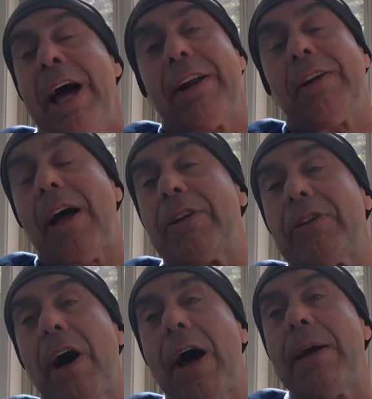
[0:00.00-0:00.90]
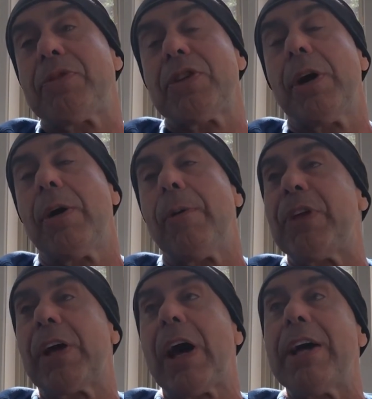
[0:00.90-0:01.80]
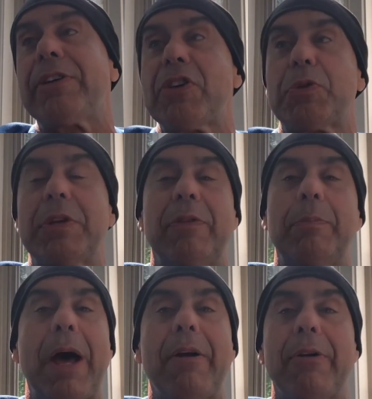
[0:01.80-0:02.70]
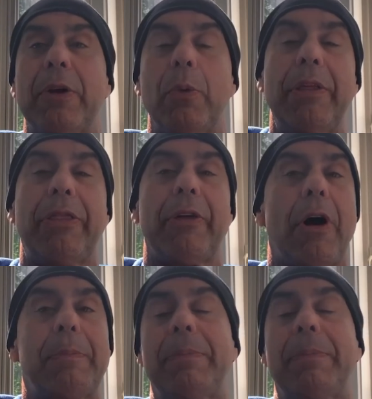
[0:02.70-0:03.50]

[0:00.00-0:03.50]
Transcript: And a lot of times, you know, the guy does even better than we thought.